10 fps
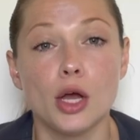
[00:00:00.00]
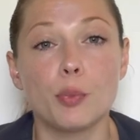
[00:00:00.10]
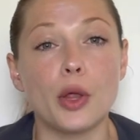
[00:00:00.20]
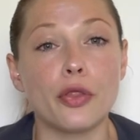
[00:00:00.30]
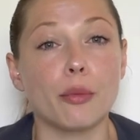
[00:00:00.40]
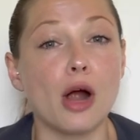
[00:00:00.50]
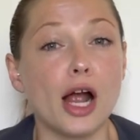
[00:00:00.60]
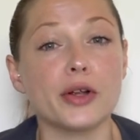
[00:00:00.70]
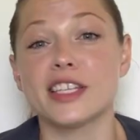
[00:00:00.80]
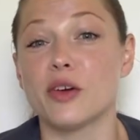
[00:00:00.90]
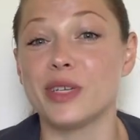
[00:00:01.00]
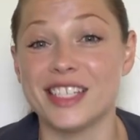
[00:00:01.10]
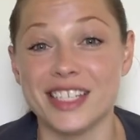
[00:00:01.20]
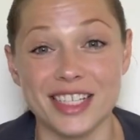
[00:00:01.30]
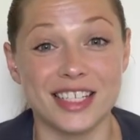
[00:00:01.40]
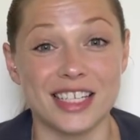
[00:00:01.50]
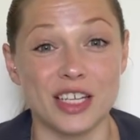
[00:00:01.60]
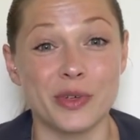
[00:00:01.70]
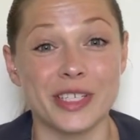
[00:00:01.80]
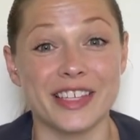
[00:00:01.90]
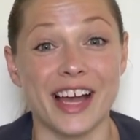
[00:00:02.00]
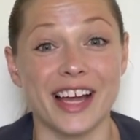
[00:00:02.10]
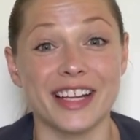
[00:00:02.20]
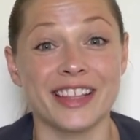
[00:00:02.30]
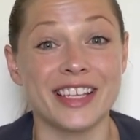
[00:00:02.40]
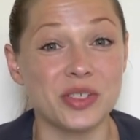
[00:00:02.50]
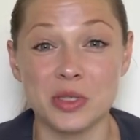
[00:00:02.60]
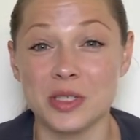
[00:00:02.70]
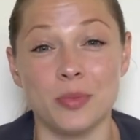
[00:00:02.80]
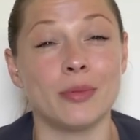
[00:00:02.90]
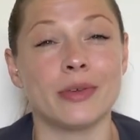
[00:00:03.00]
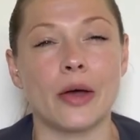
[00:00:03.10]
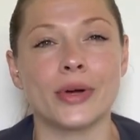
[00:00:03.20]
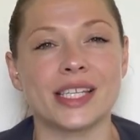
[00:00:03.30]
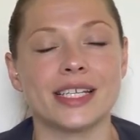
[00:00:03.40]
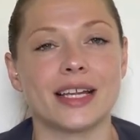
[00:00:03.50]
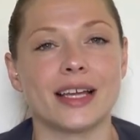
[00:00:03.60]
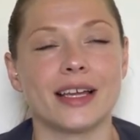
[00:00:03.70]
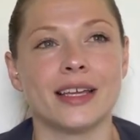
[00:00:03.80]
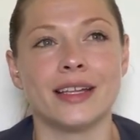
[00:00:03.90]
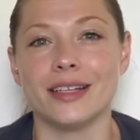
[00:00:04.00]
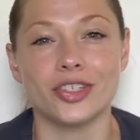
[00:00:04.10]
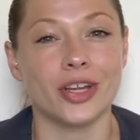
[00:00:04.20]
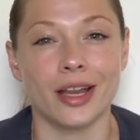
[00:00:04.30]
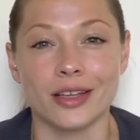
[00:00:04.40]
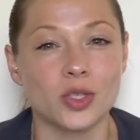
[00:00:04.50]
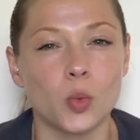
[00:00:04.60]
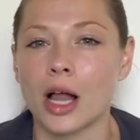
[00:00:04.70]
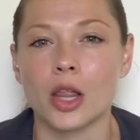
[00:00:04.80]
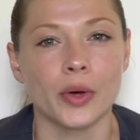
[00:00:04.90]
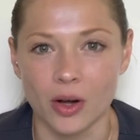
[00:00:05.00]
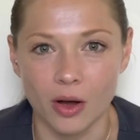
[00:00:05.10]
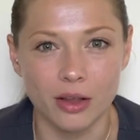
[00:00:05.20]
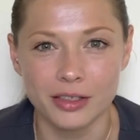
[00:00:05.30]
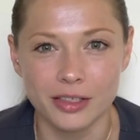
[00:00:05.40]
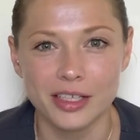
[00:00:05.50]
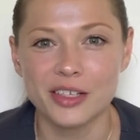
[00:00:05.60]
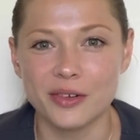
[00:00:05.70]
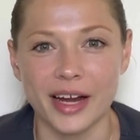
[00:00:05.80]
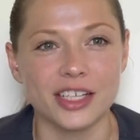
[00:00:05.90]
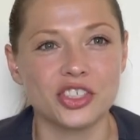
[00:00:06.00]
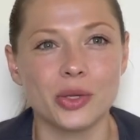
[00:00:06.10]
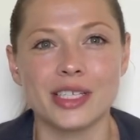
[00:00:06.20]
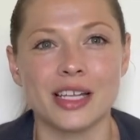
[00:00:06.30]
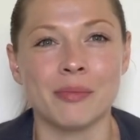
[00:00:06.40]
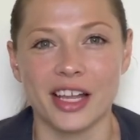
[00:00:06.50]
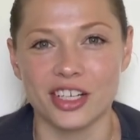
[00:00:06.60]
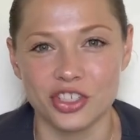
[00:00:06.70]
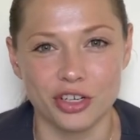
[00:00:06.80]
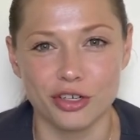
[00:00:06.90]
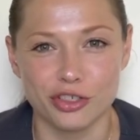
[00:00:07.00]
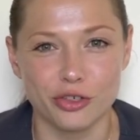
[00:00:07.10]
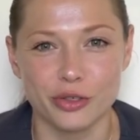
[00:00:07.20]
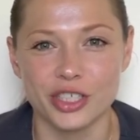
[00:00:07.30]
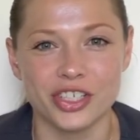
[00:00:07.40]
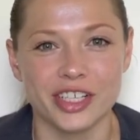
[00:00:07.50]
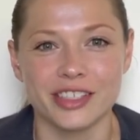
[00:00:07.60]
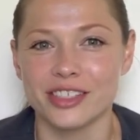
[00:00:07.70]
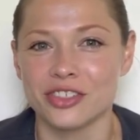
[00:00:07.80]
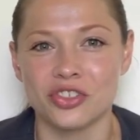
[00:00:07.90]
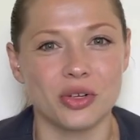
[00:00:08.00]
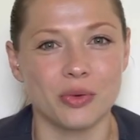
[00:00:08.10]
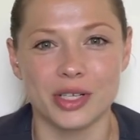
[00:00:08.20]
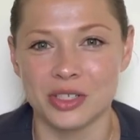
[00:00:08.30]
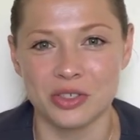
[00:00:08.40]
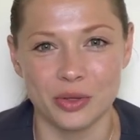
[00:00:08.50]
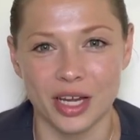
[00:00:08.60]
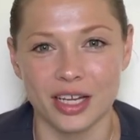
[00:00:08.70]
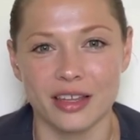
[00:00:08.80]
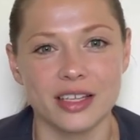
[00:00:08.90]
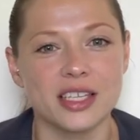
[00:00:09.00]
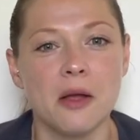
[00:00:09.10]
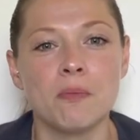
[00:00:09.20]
But the progress that we did see was that this was a baby that wasn't initiating a swallow at all, right? She wasn't managing her secretions. She wasn't doing any of this.